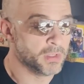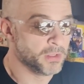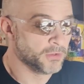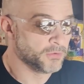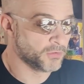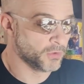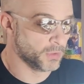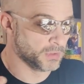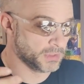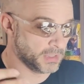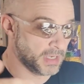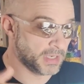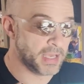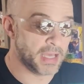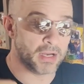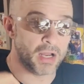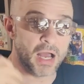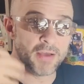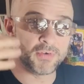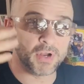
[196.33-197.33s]
So
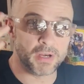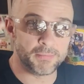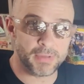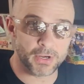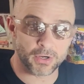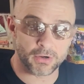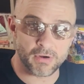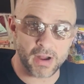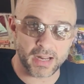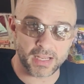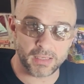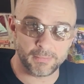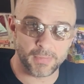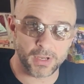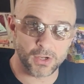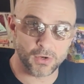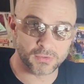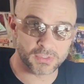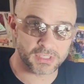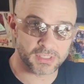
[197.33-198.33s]
again, I've gotten better cracking
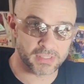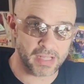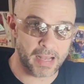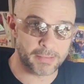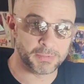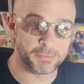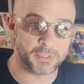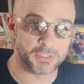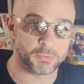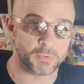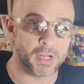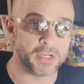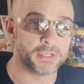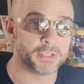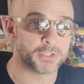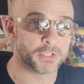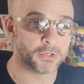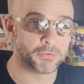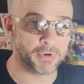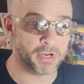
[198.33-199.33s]
my own slabs because when I
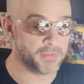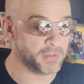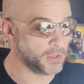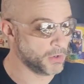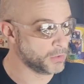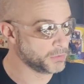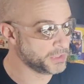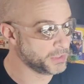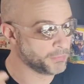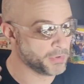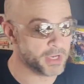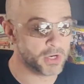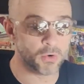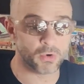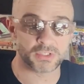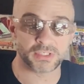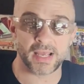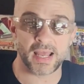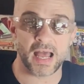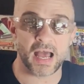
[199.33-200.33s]
disagree, the only
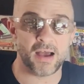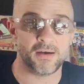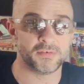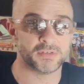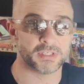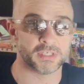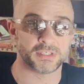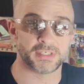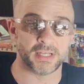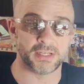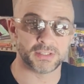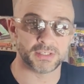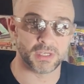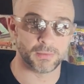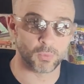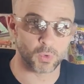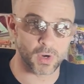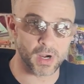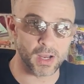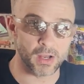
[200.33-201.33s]
recourse I have is to send it
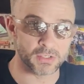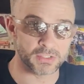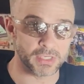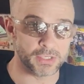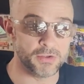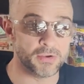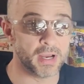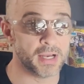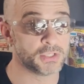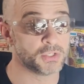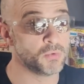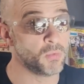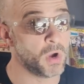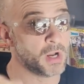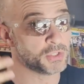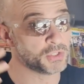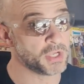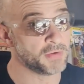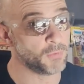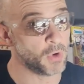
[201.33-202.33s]
somewhere else. And you guys who
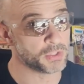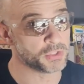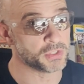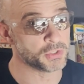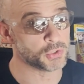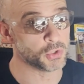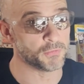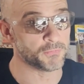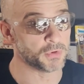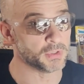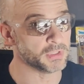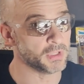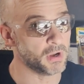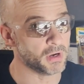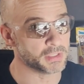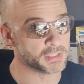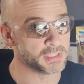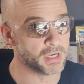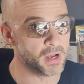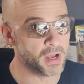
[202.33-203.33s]
have watched the show for a
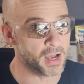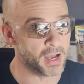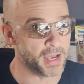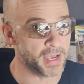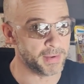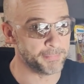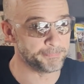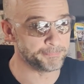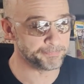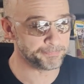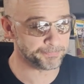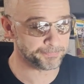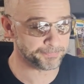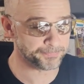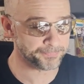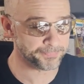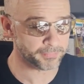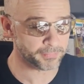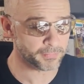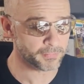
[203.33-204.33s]
long time
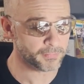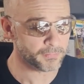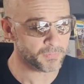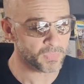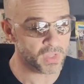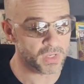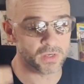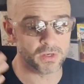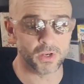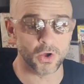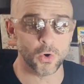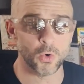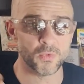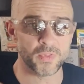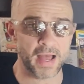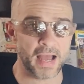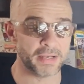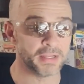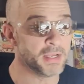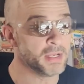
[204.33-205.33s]
know
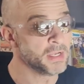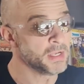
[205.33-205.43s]
that